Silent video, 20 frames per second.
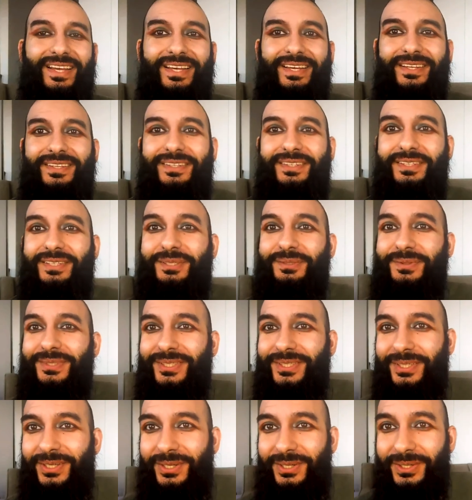And here we
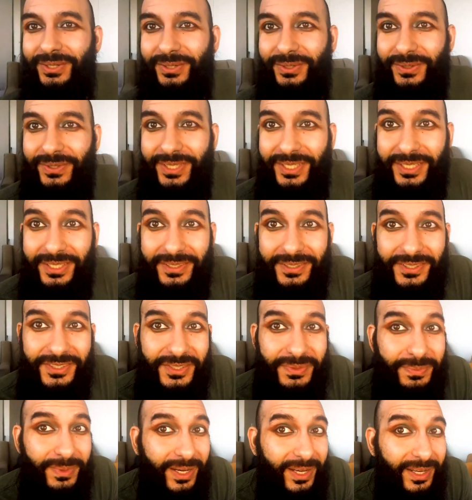go. Here
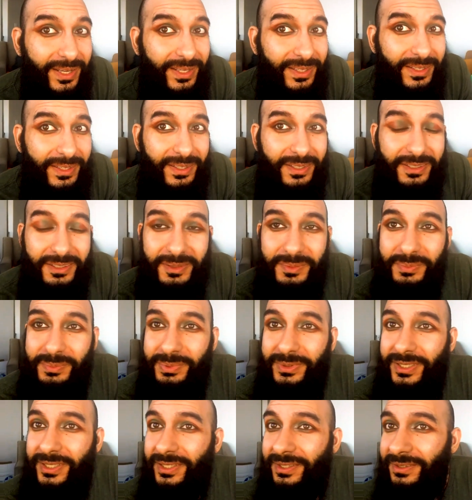is my
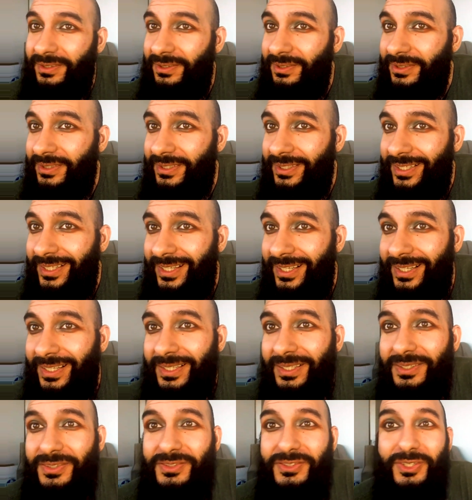completed look.
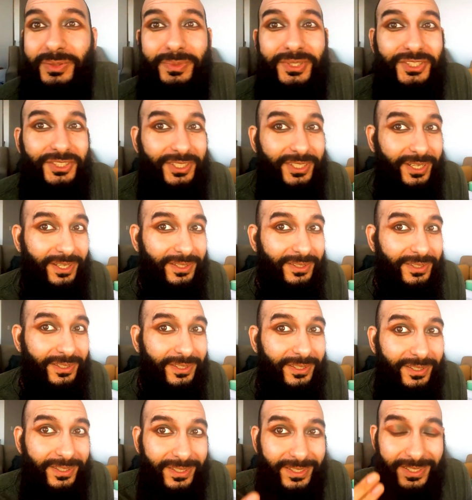So much
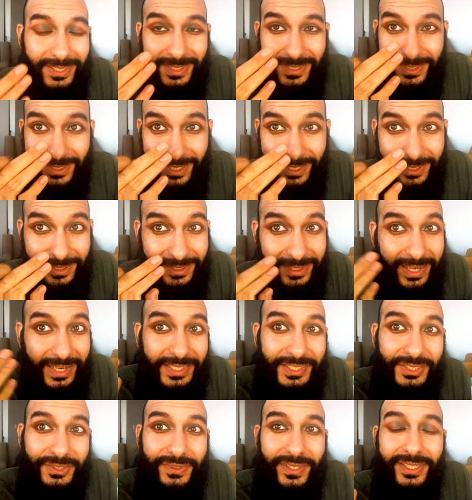color. It's got a
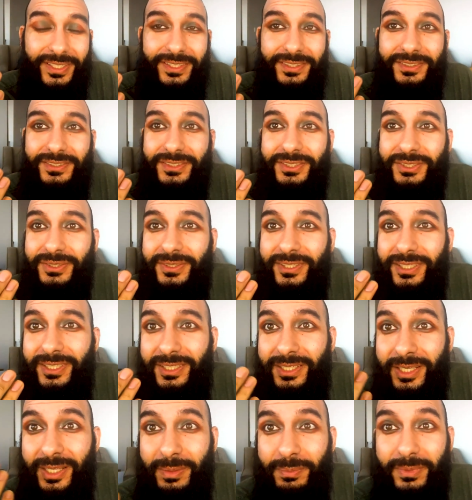nice gradient to
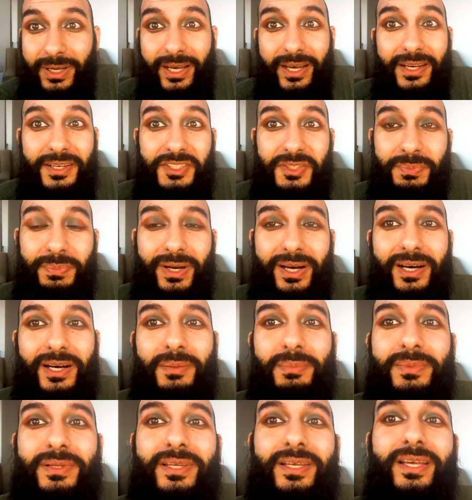it. My eyes
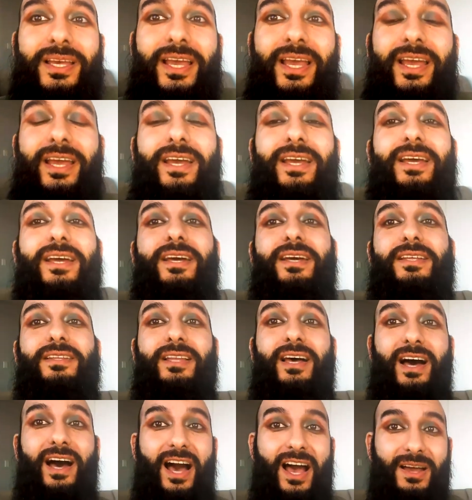pop.
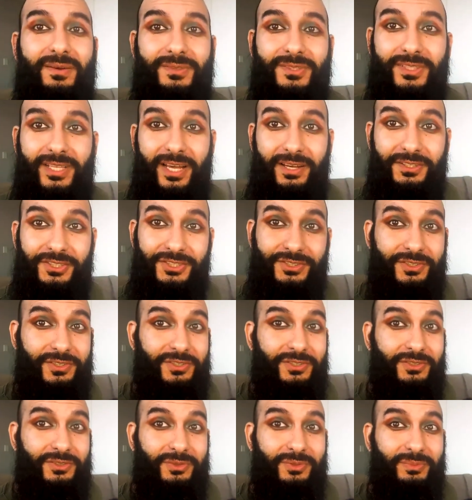And I will now show
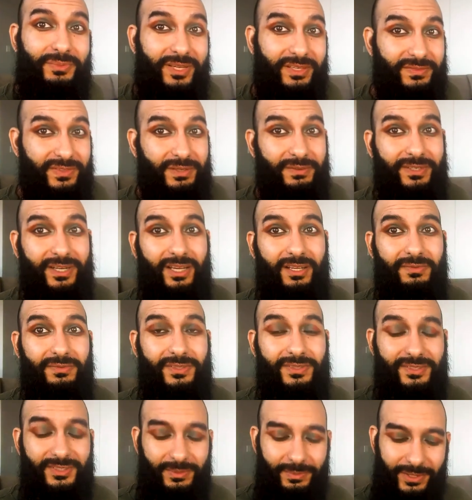you my favorite
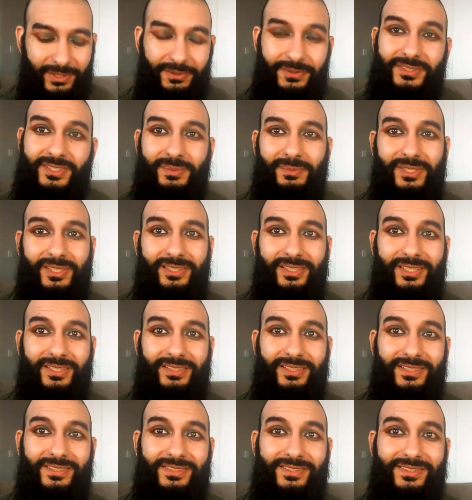outfits to pair with something like
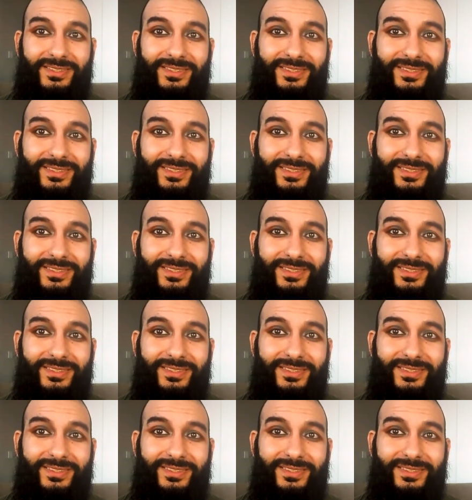this.